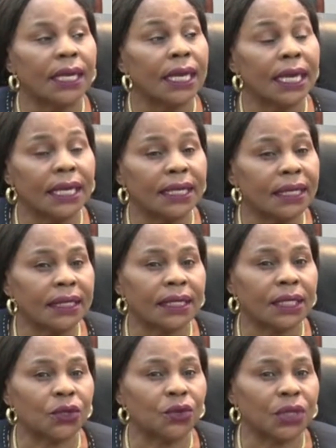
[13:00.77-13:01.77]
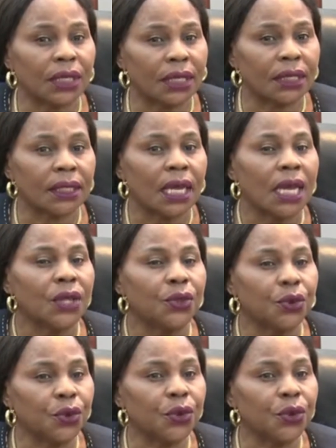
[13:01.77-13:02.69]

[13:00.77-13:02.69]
at the institutions through